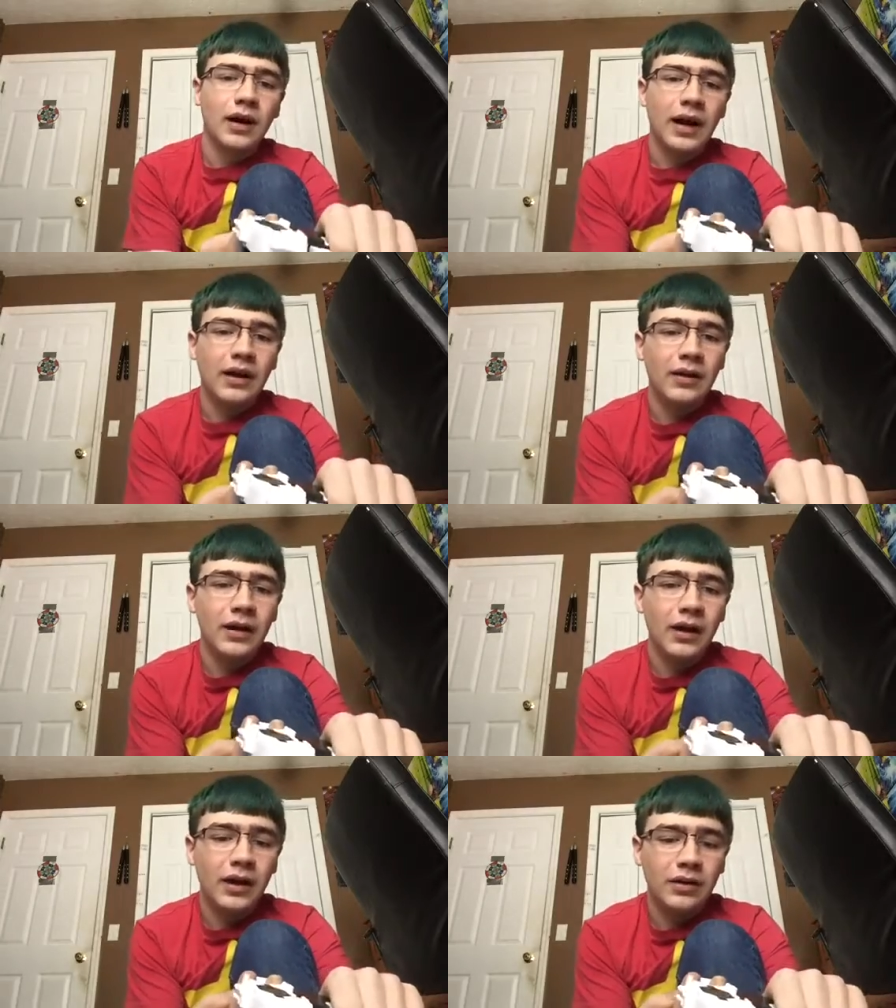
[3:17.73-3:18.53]
I
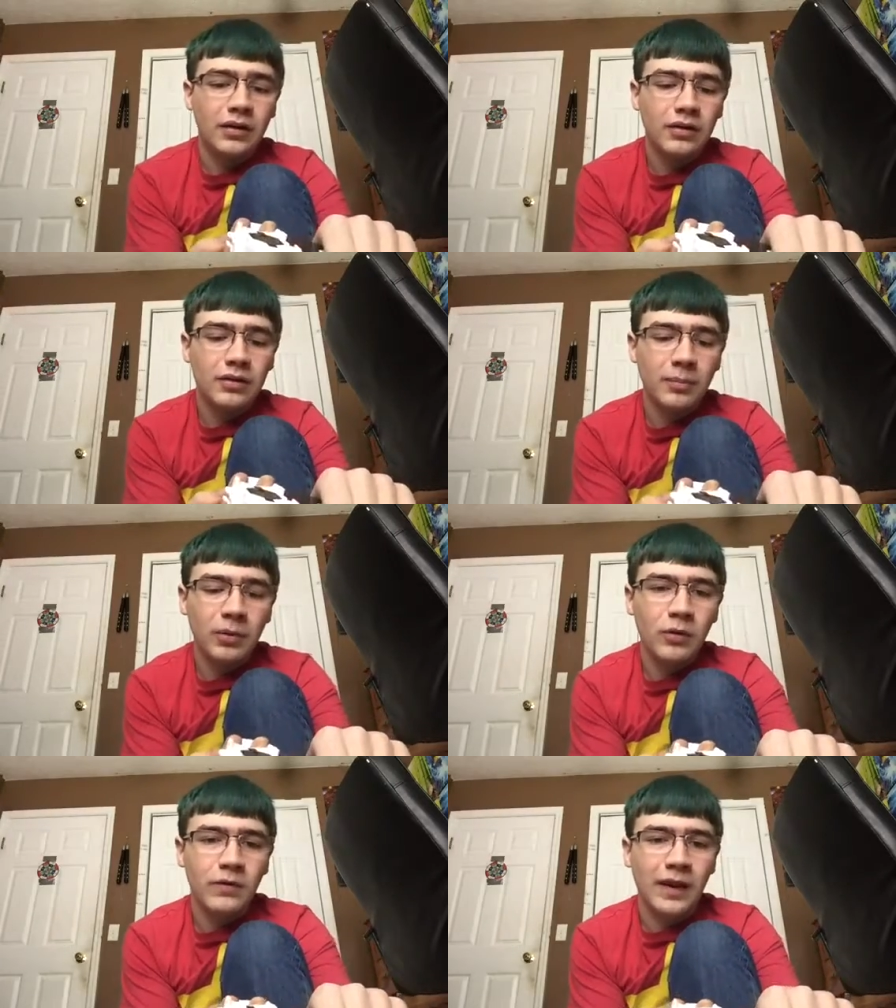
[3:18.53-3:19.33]
hook under the
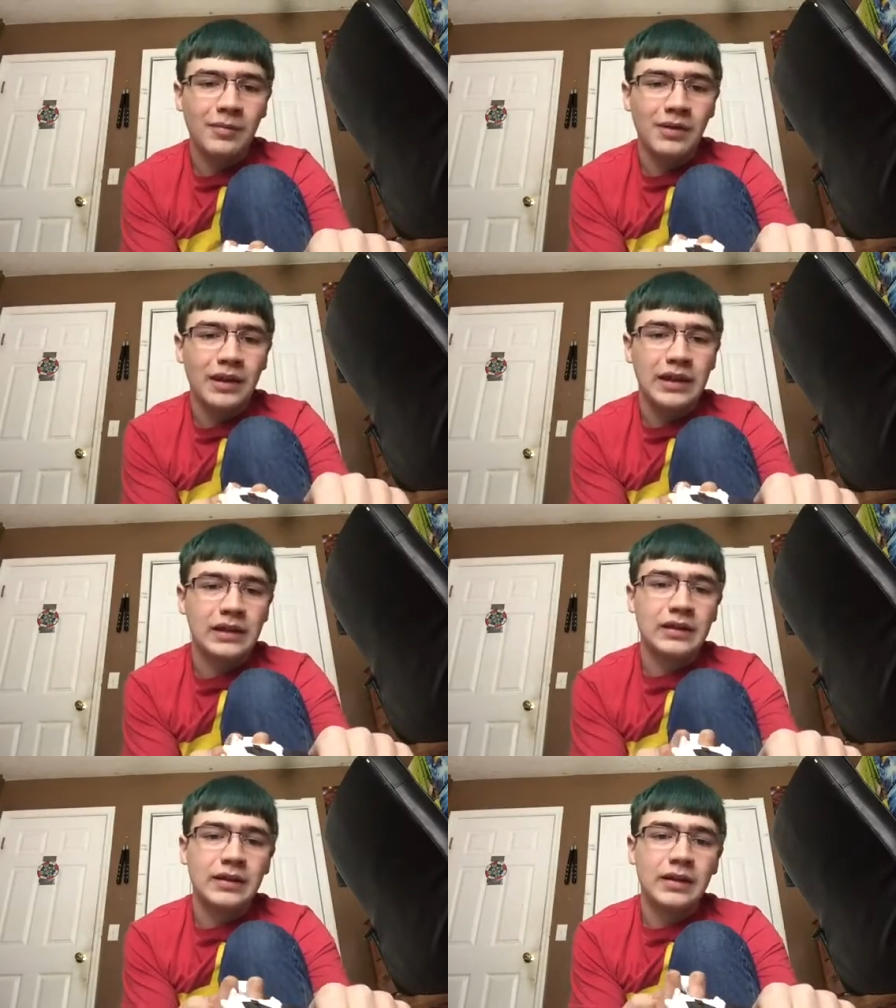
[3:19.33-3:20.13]
pull tab
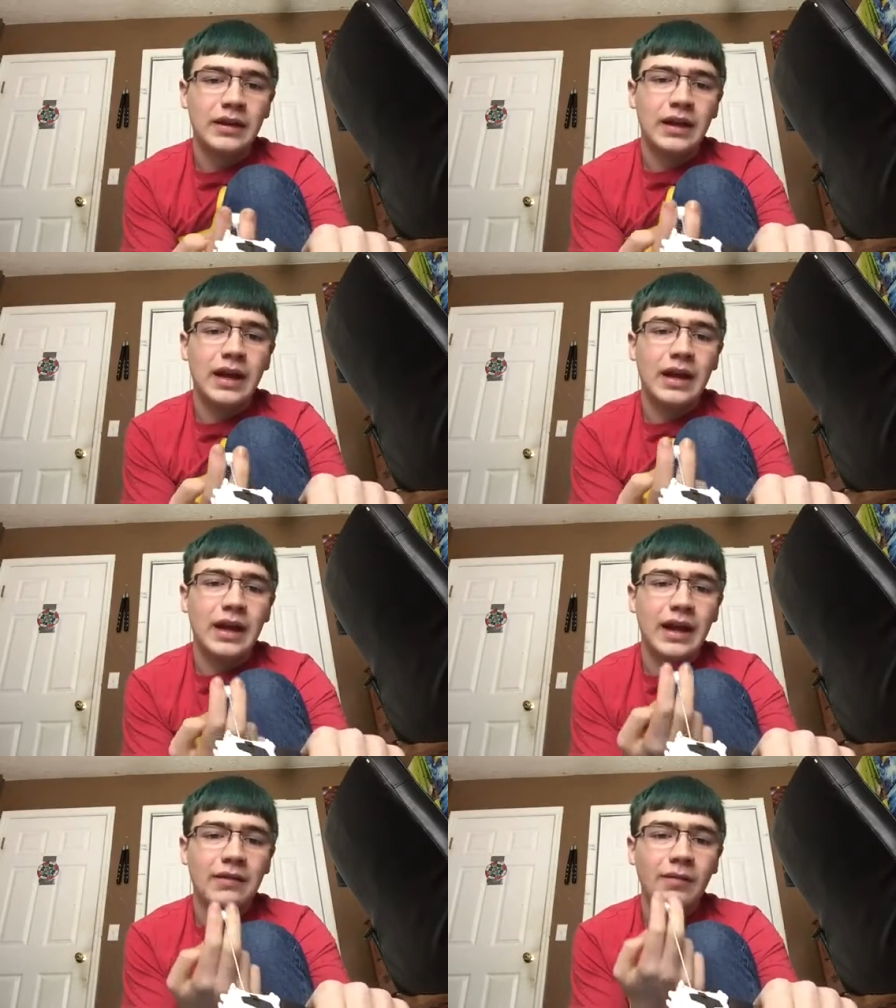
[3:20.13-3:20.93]
thingy, and
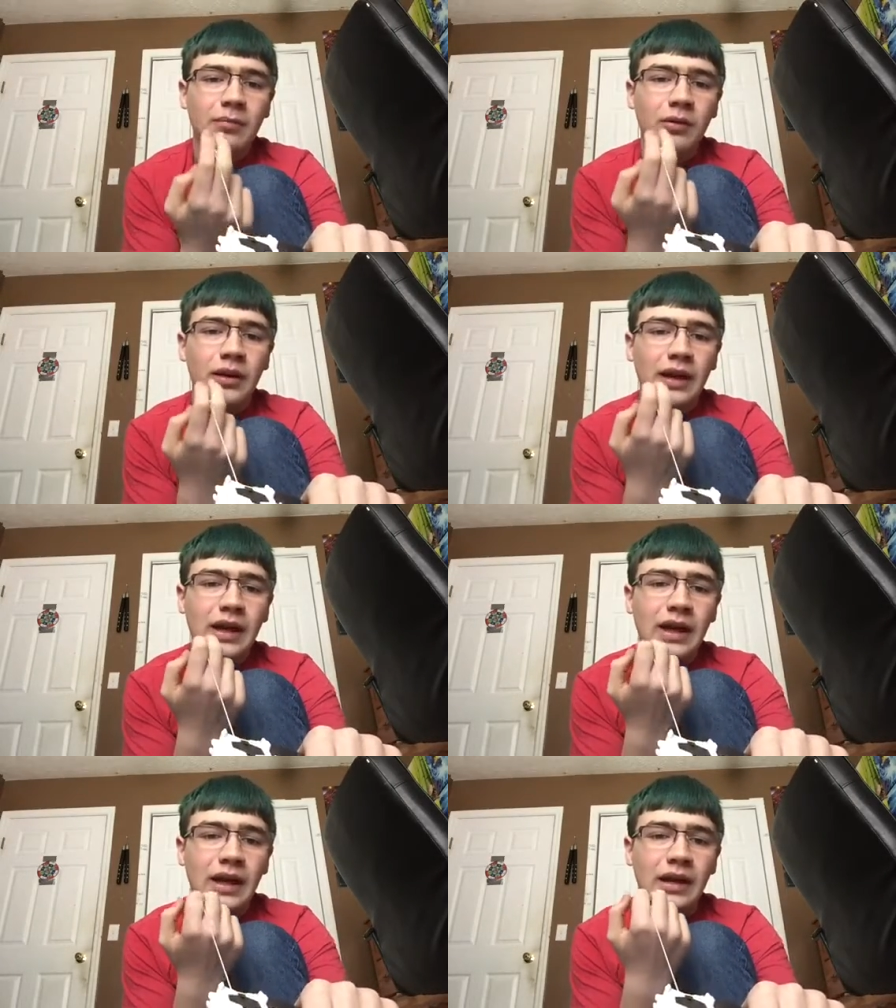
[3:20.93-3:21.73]
as I'm pulling
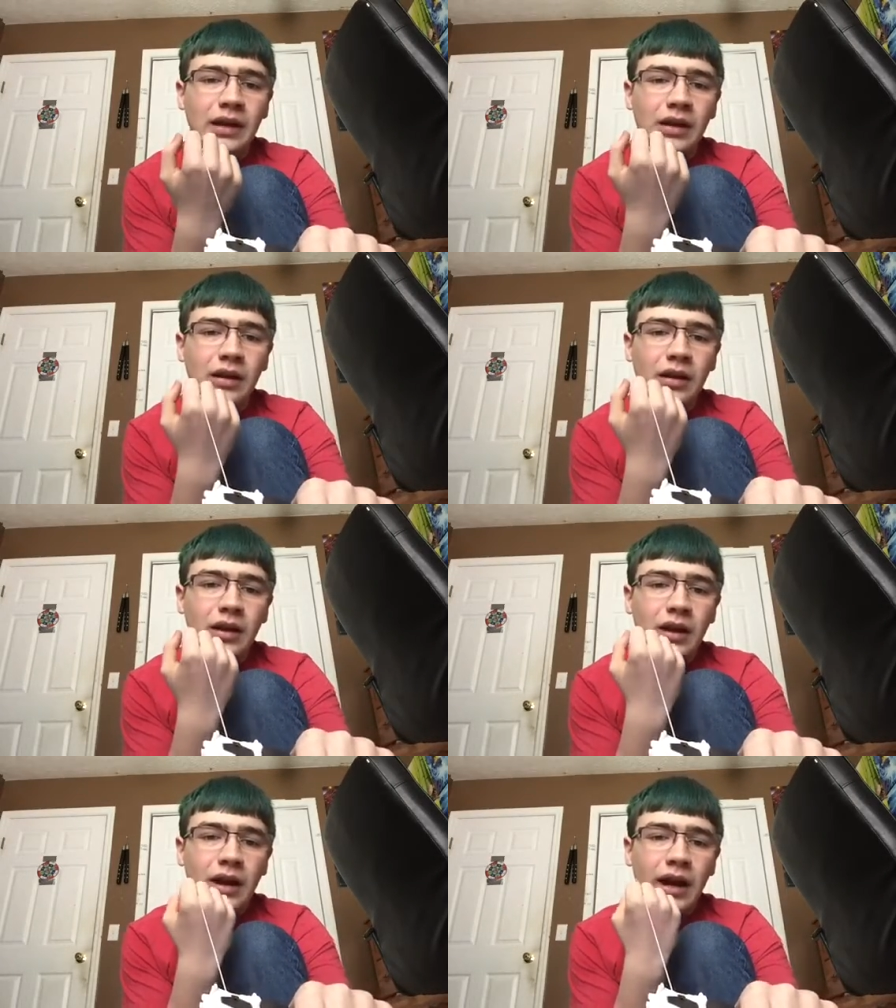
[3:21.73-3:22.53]
in,
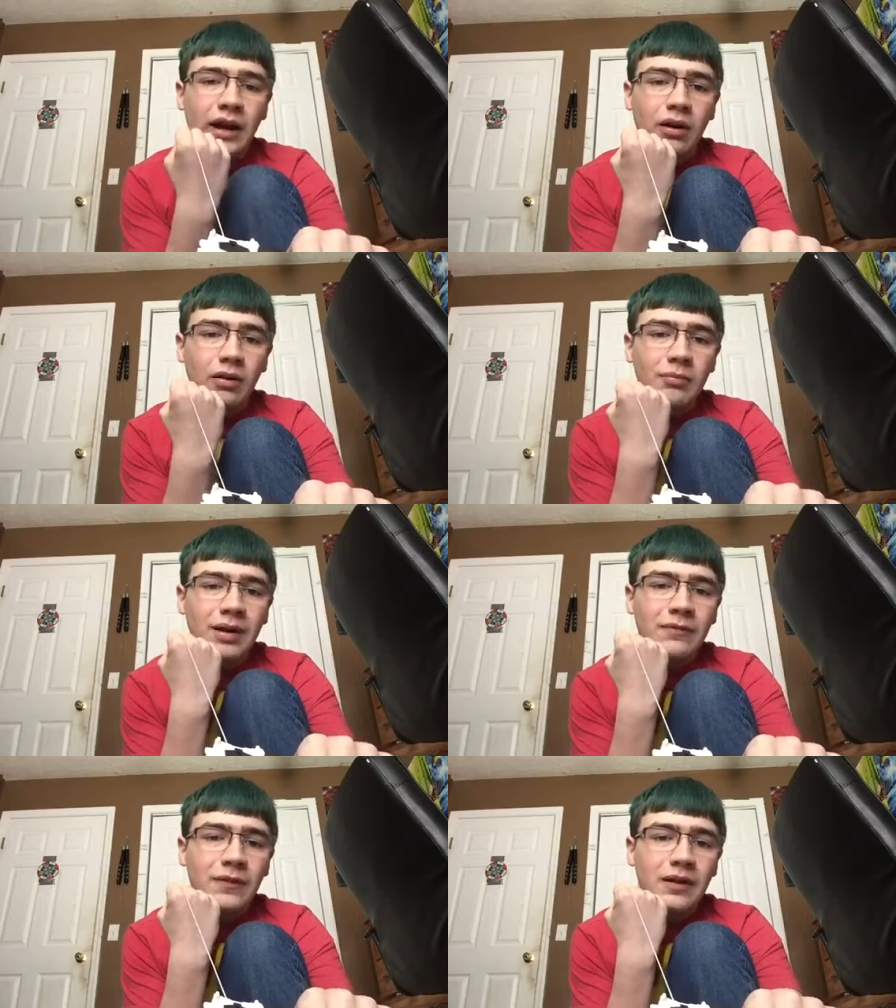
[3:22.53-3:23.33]
I curl
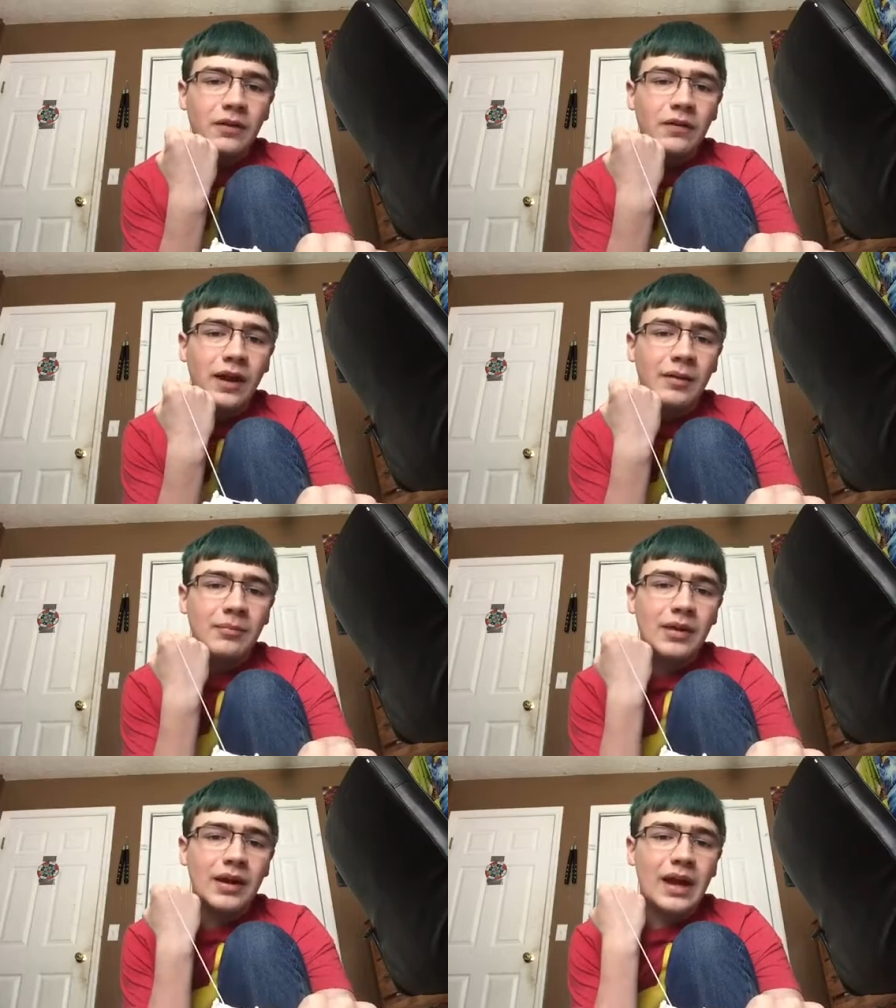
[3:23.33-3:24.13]
my fingers
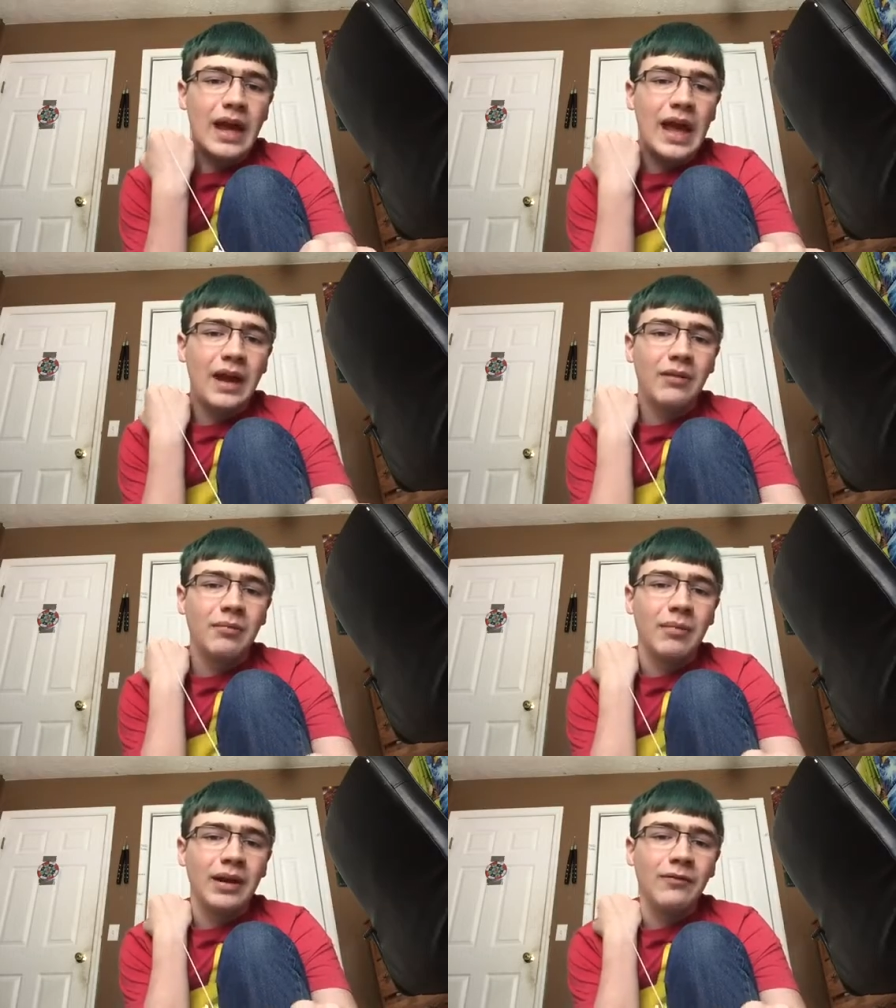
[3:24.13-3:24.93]
up
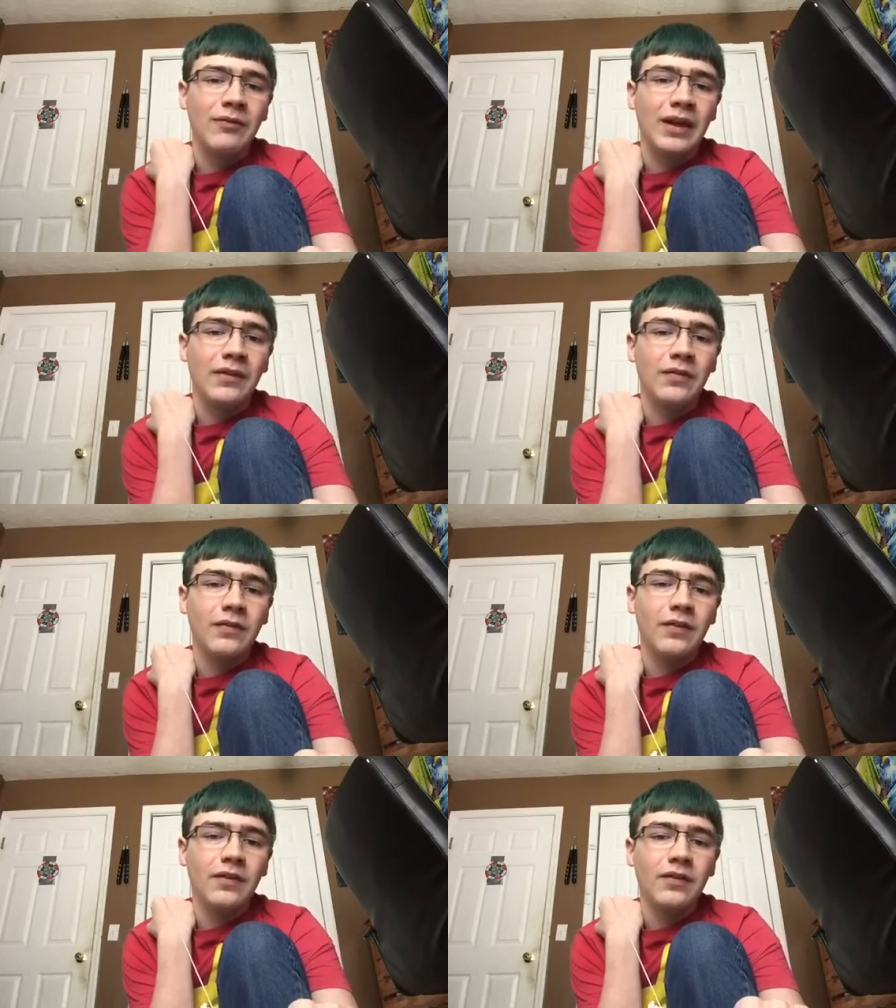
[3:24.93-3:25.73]
and make a
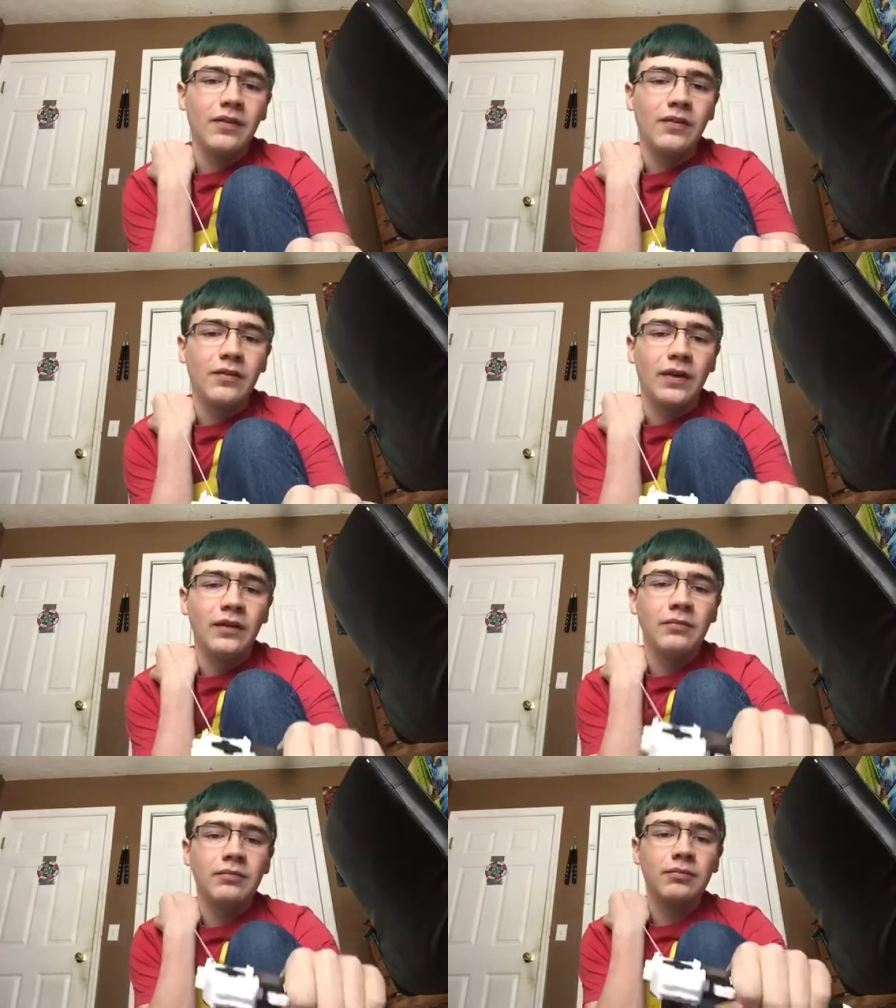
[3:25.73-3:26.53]
fist.
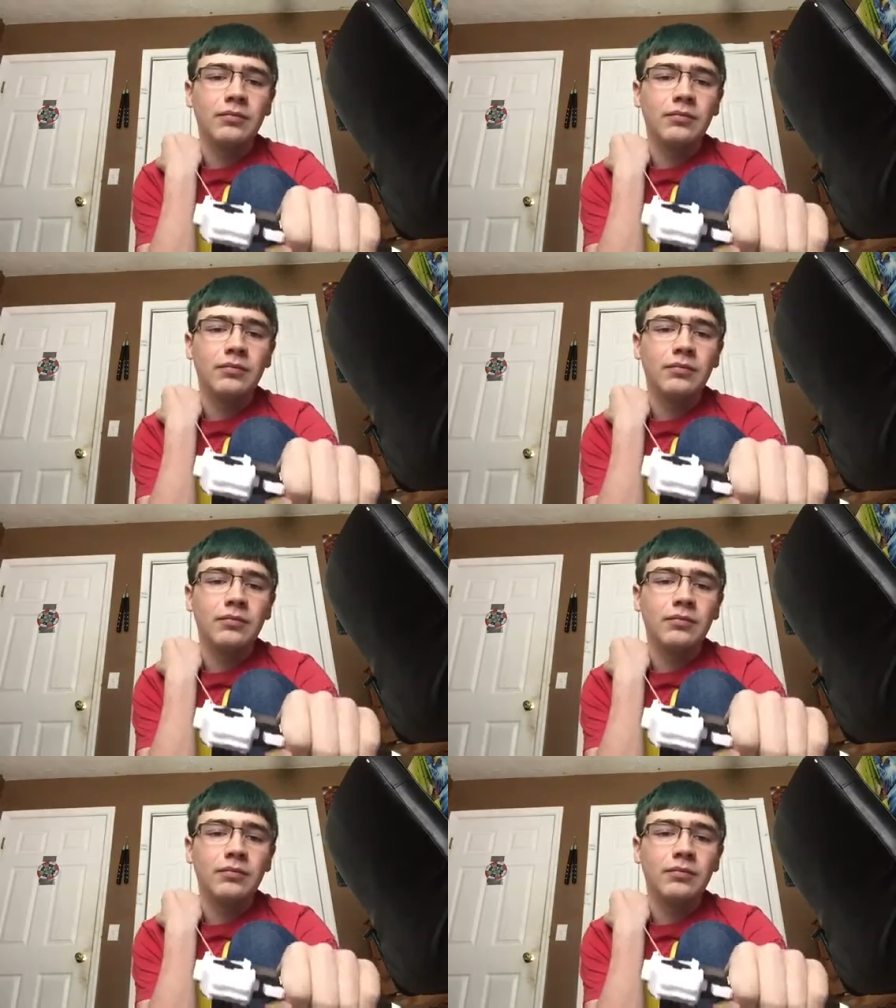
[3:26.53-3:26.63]
See?